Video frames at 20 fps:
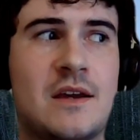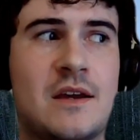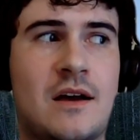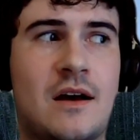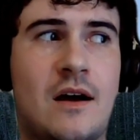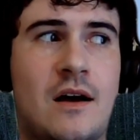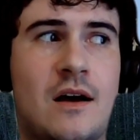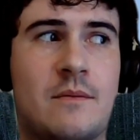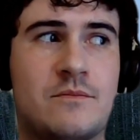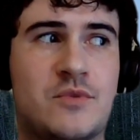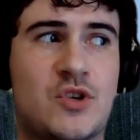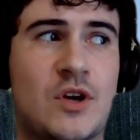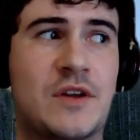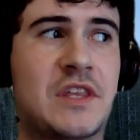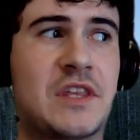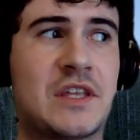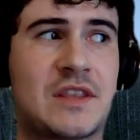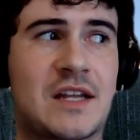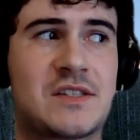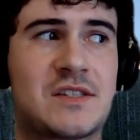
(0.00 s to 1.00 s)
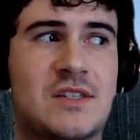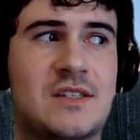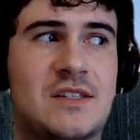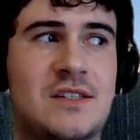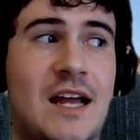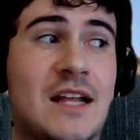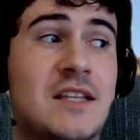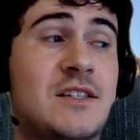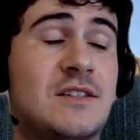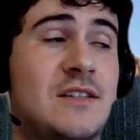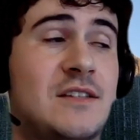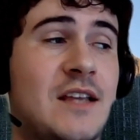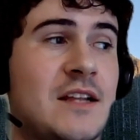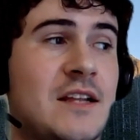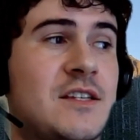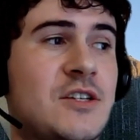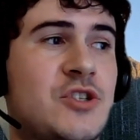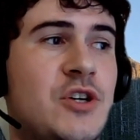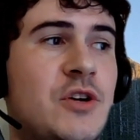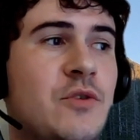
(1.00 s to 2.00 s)
So I think that's
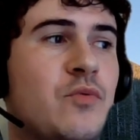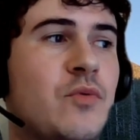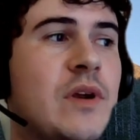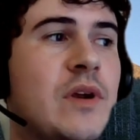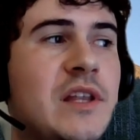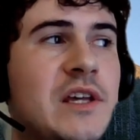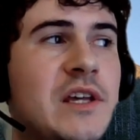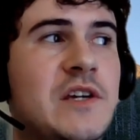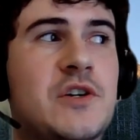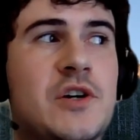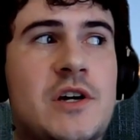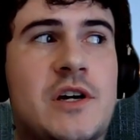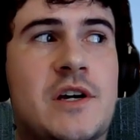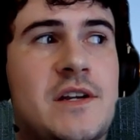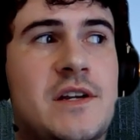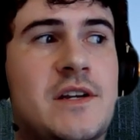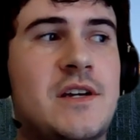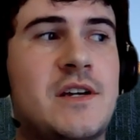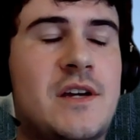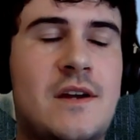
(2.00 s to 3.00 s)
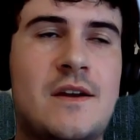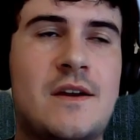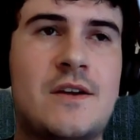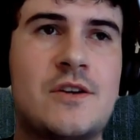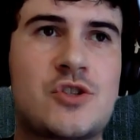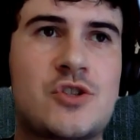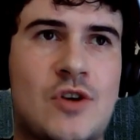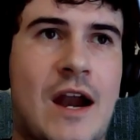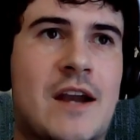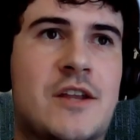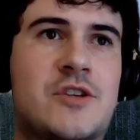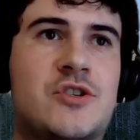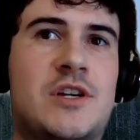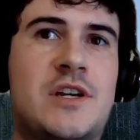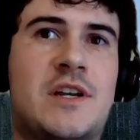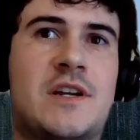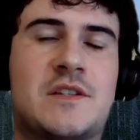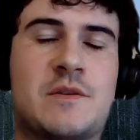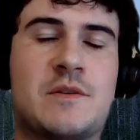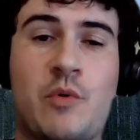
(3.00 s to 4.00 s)
actually a really good strategy,
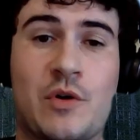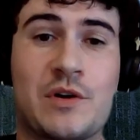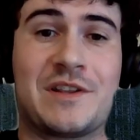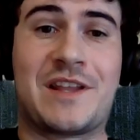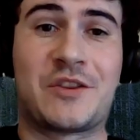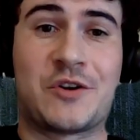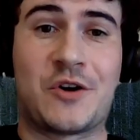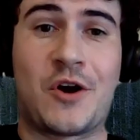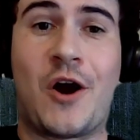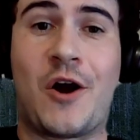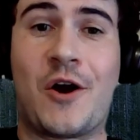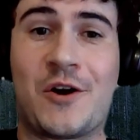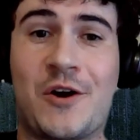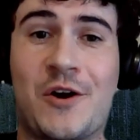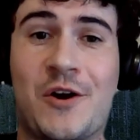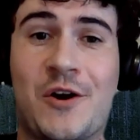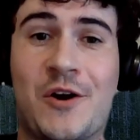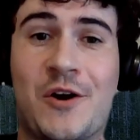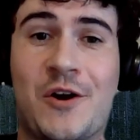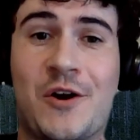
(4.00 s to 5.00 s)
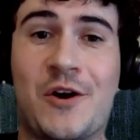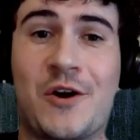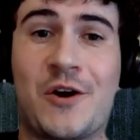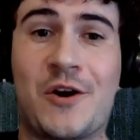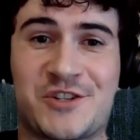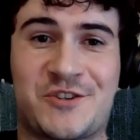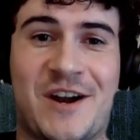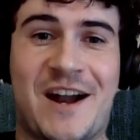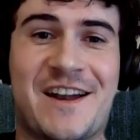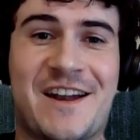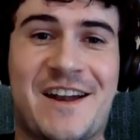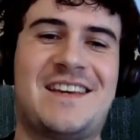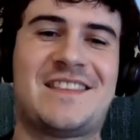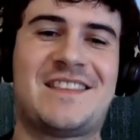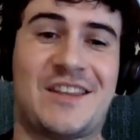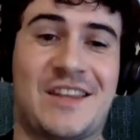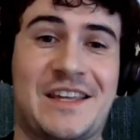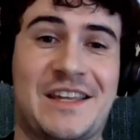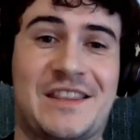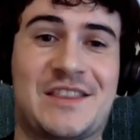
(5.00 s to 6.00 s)
and it's important that there are
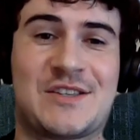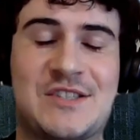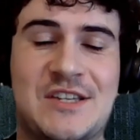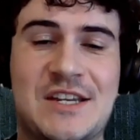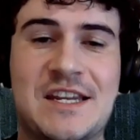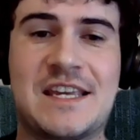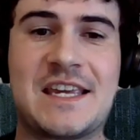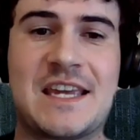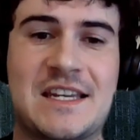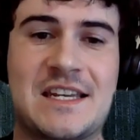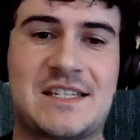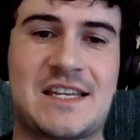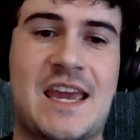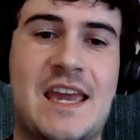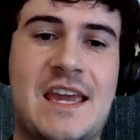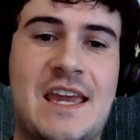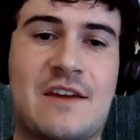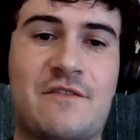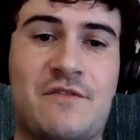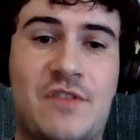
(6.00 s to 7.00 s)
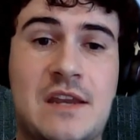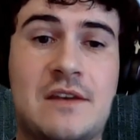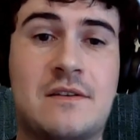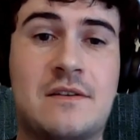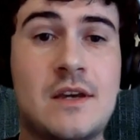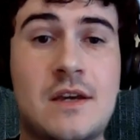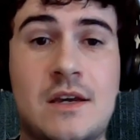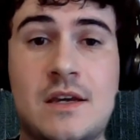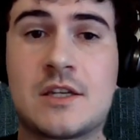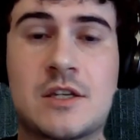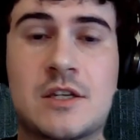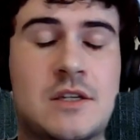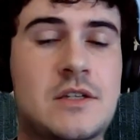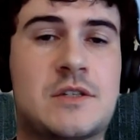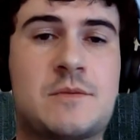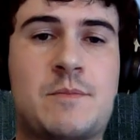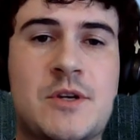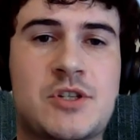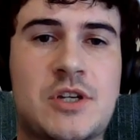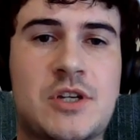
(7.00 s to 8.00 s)
strategies that like the city can take if they,
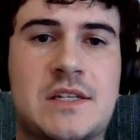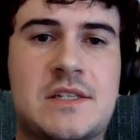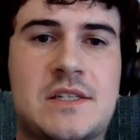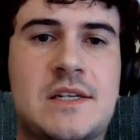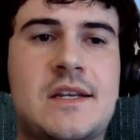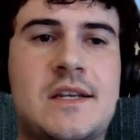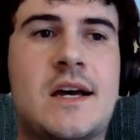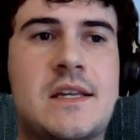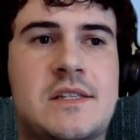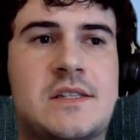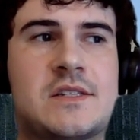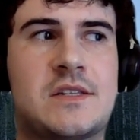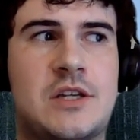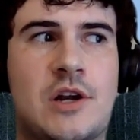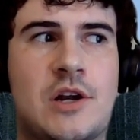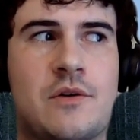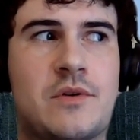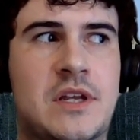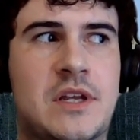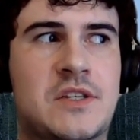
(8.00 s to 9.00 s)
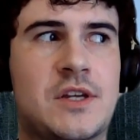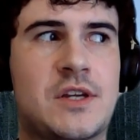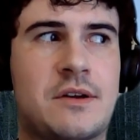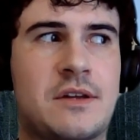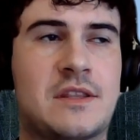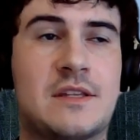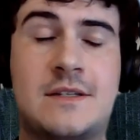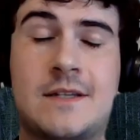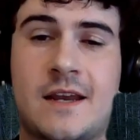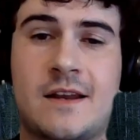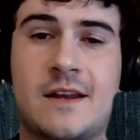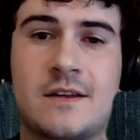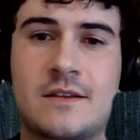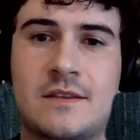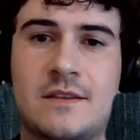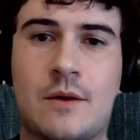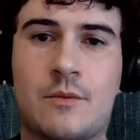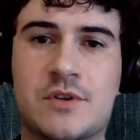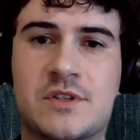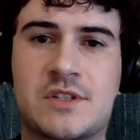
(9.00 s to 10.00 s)
especially because it does, considering the data
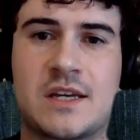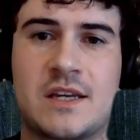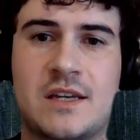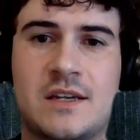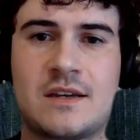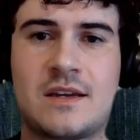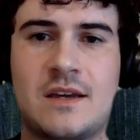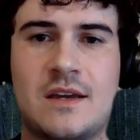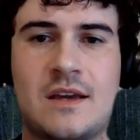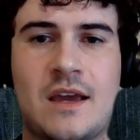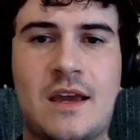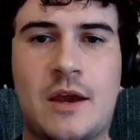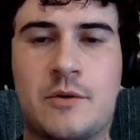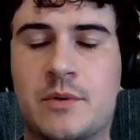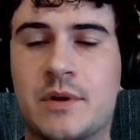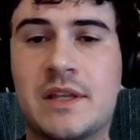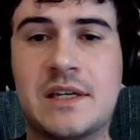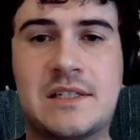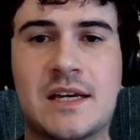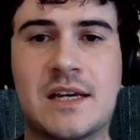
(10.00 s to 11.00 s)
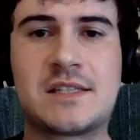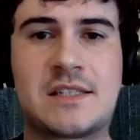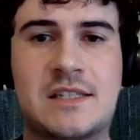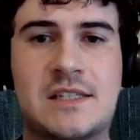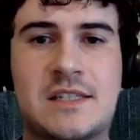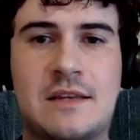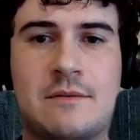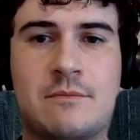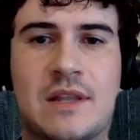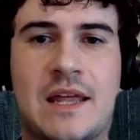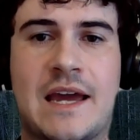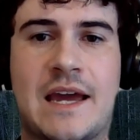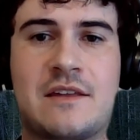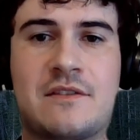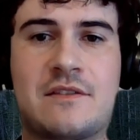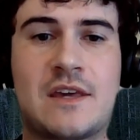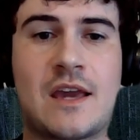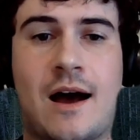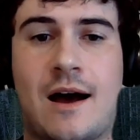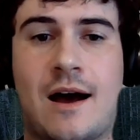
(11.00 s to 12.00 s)
that we're seeing, it really does seem like
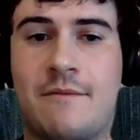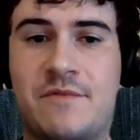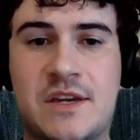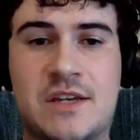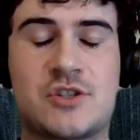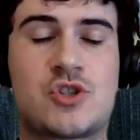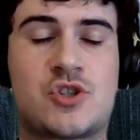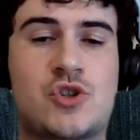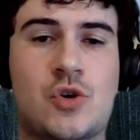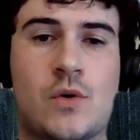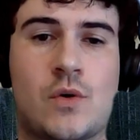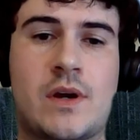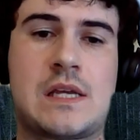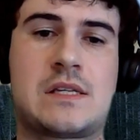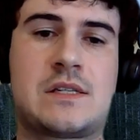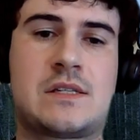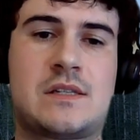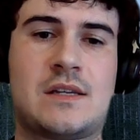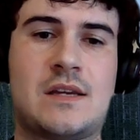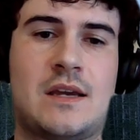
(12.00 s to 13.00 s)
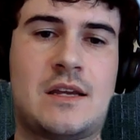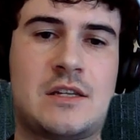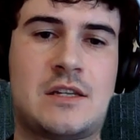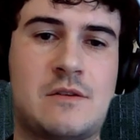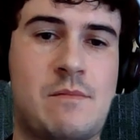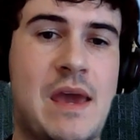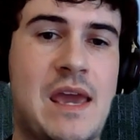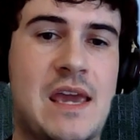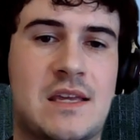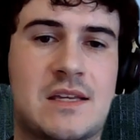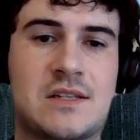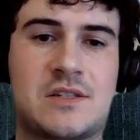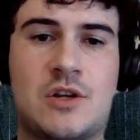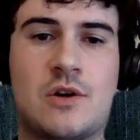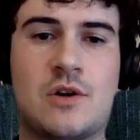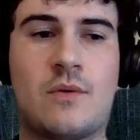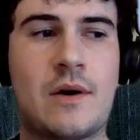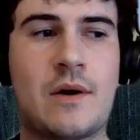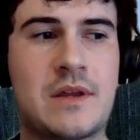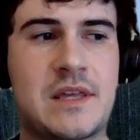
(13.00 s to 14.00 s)
the obvious choice to make is,
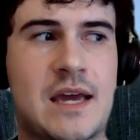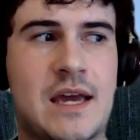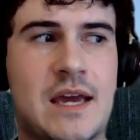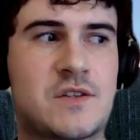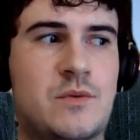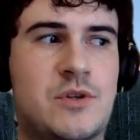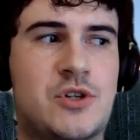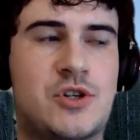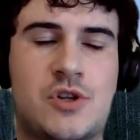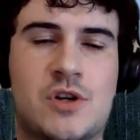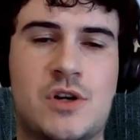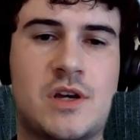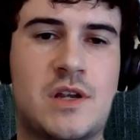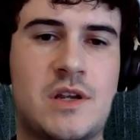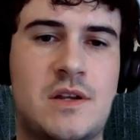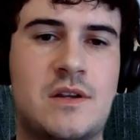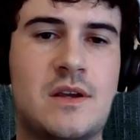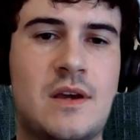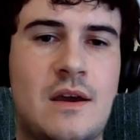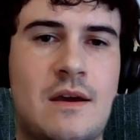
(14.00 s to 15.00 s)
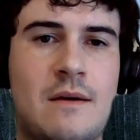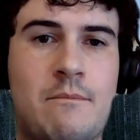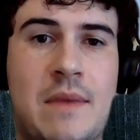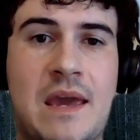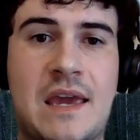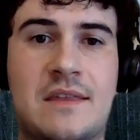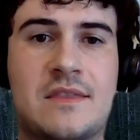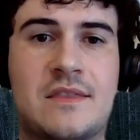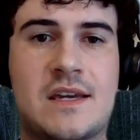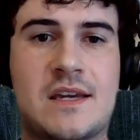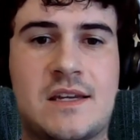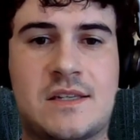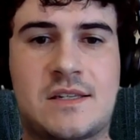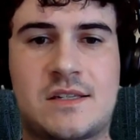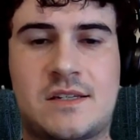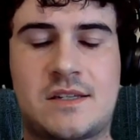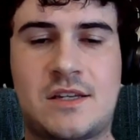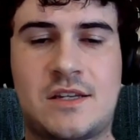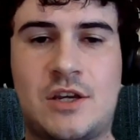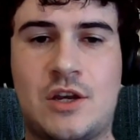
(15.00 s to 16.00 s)
what, yes, we should make
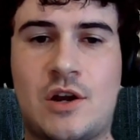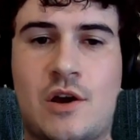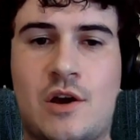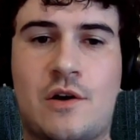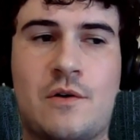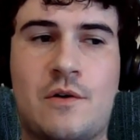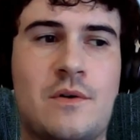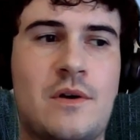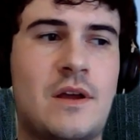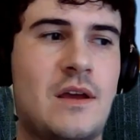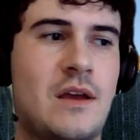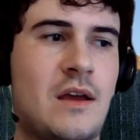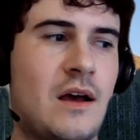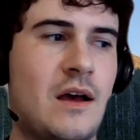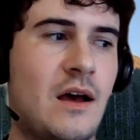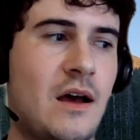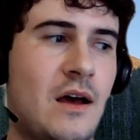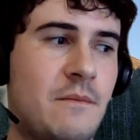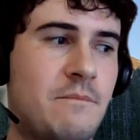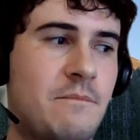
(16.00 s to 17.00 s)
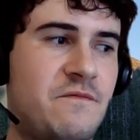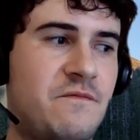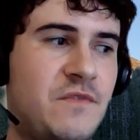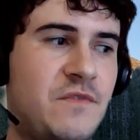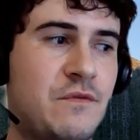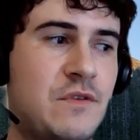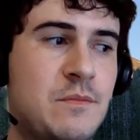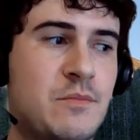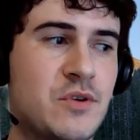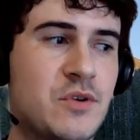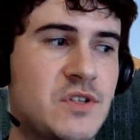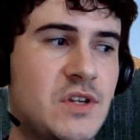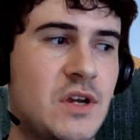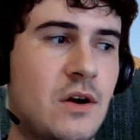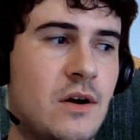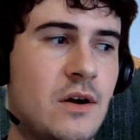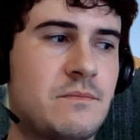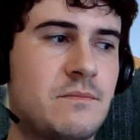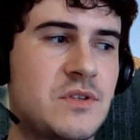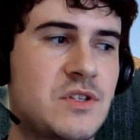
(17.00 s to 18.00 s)
this, 50%
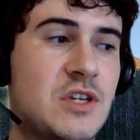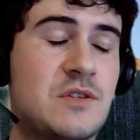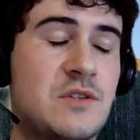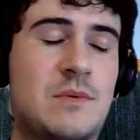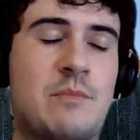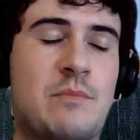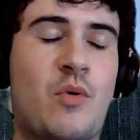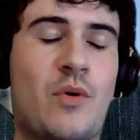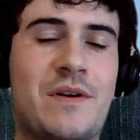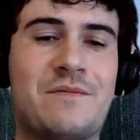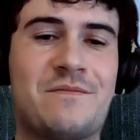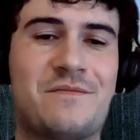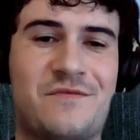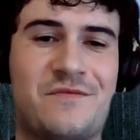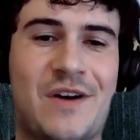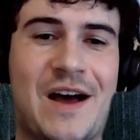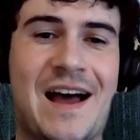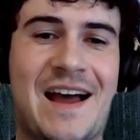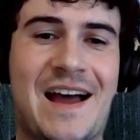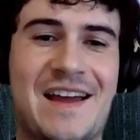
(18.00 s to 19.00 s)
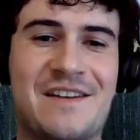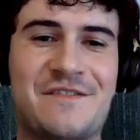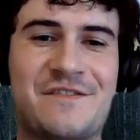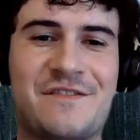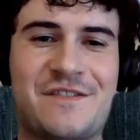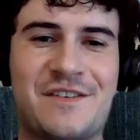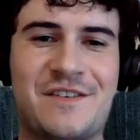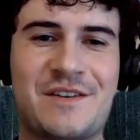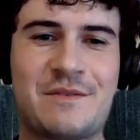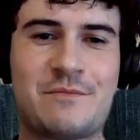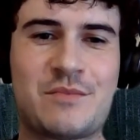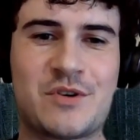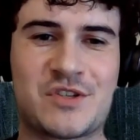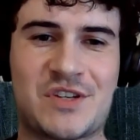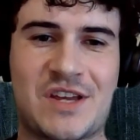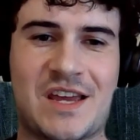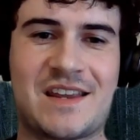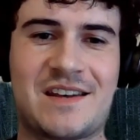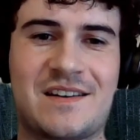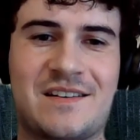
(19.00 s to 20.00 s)
or excuse me,
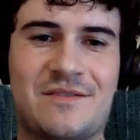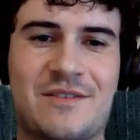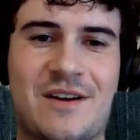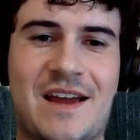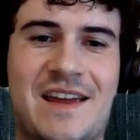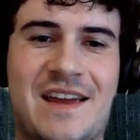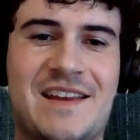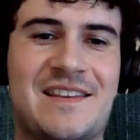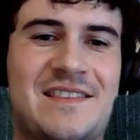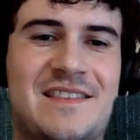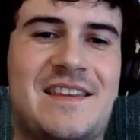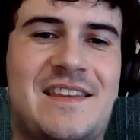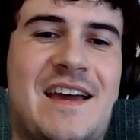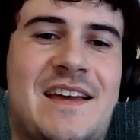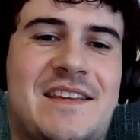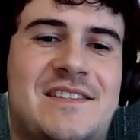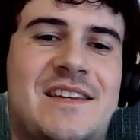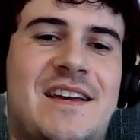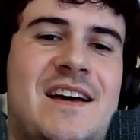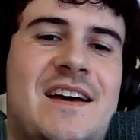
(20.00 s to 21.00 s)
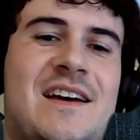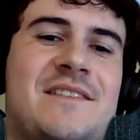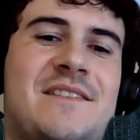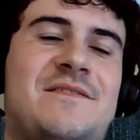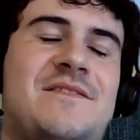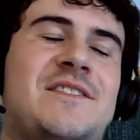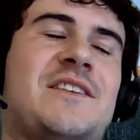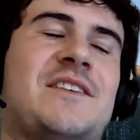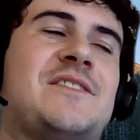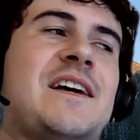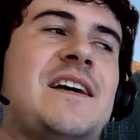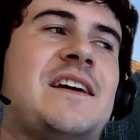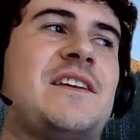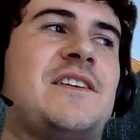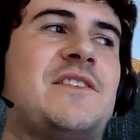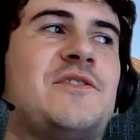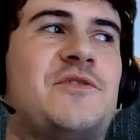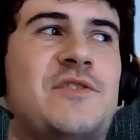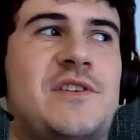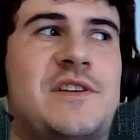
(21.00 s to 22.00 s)
0.5%, right? Yes, sales tax
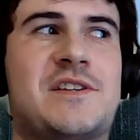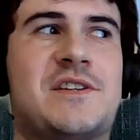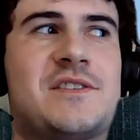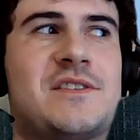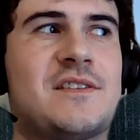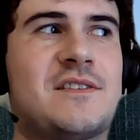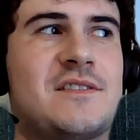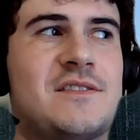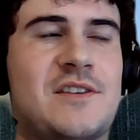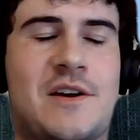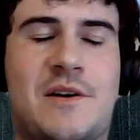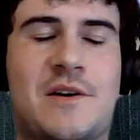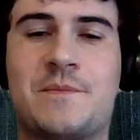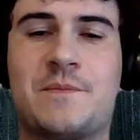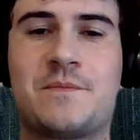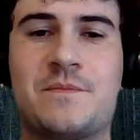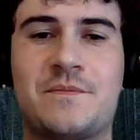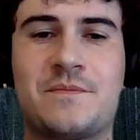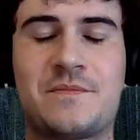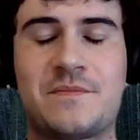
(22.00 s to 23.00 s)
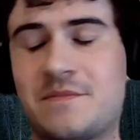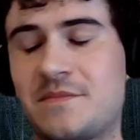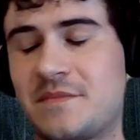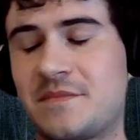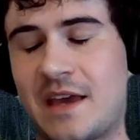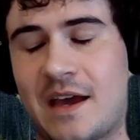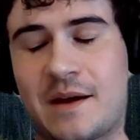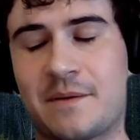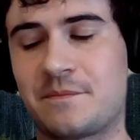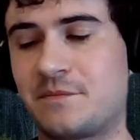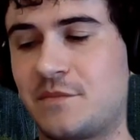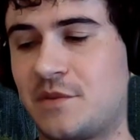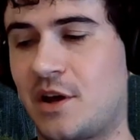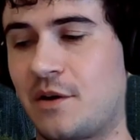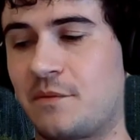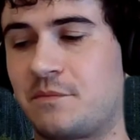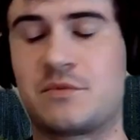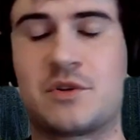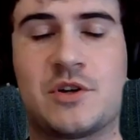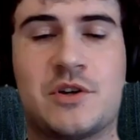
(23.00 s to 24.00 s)
increase. So Yeah,
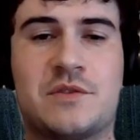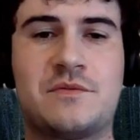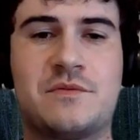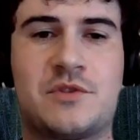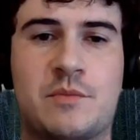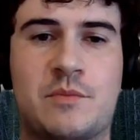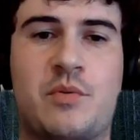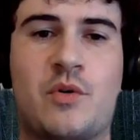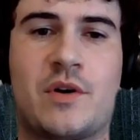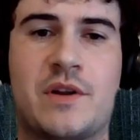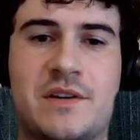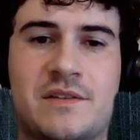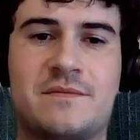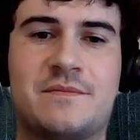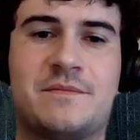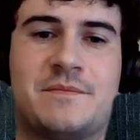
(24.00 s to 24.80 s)
no, good point.